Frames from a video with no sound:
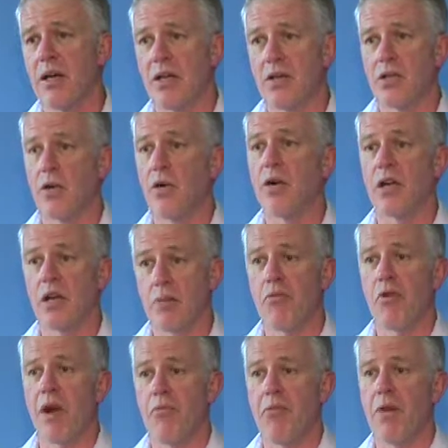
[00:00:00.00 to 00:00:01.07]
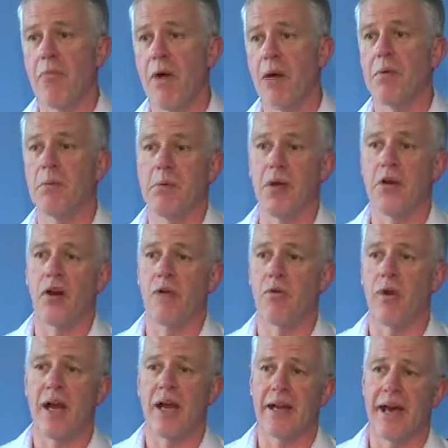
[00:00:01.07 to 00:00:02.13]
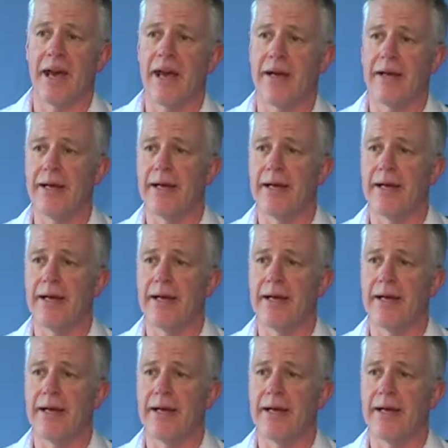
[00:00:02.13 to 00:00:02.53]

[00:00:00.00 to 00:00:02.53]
and talk at an appropriate moment, but not right now.